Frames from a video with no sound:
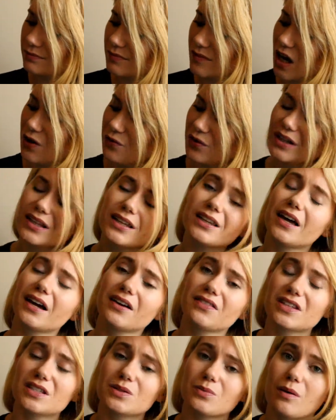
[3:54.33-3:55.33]
I really
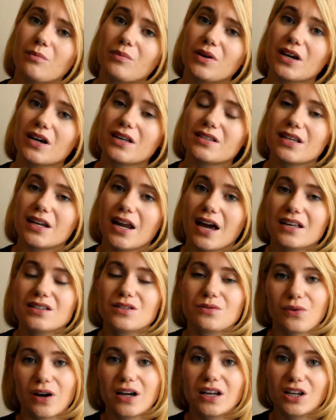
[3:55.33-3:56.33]
like this one because it has
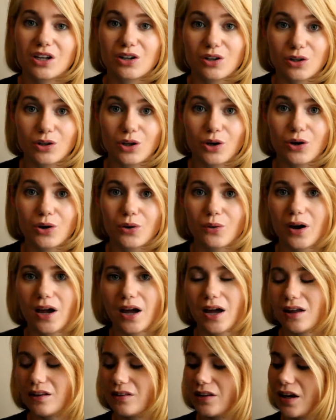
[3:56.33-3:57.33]
a radiant glow
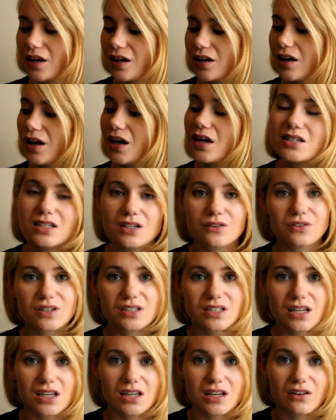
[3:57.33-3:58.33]
and like an
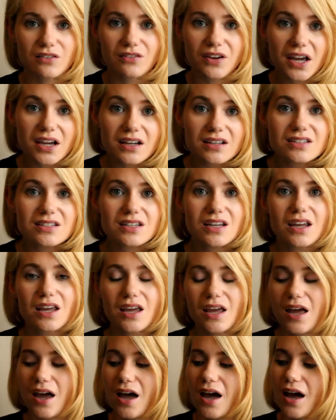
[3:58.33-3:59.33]
anti-fatigue effect,
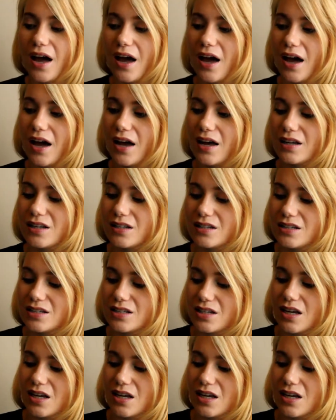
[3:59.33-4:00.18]
and